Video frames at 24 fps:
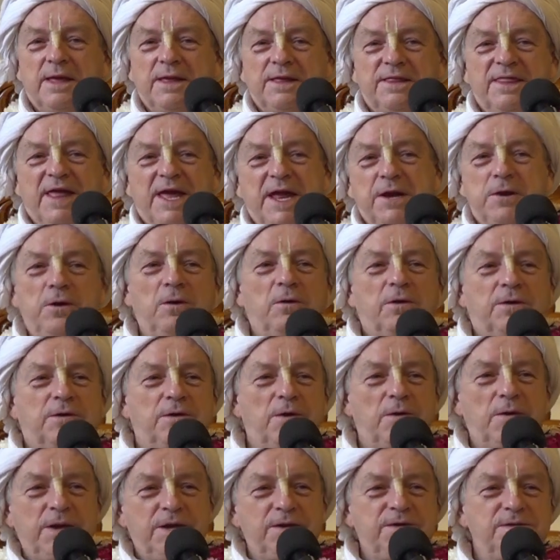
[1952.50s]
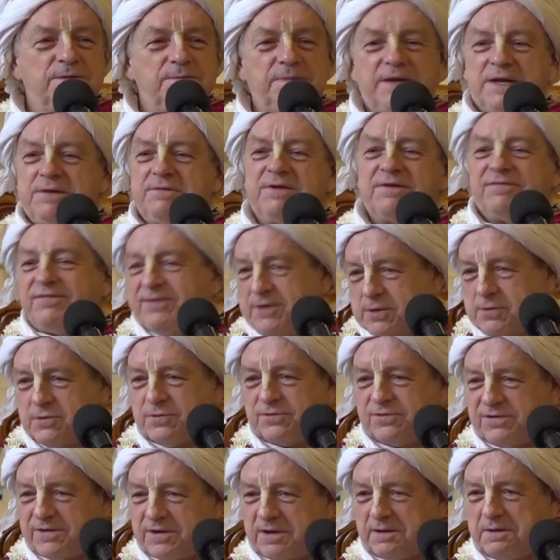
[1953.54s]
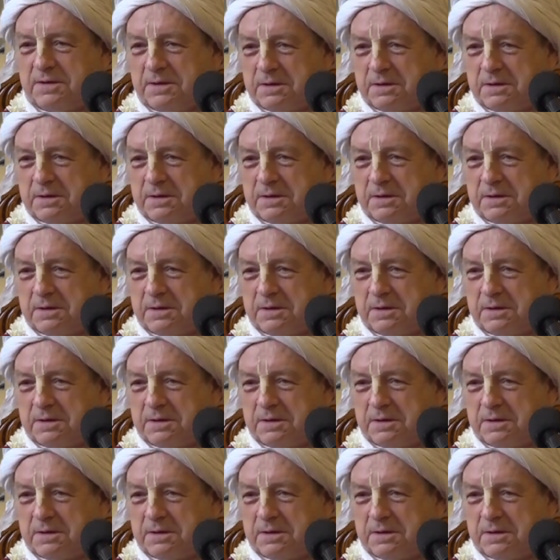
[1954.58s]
they are not going to be refused.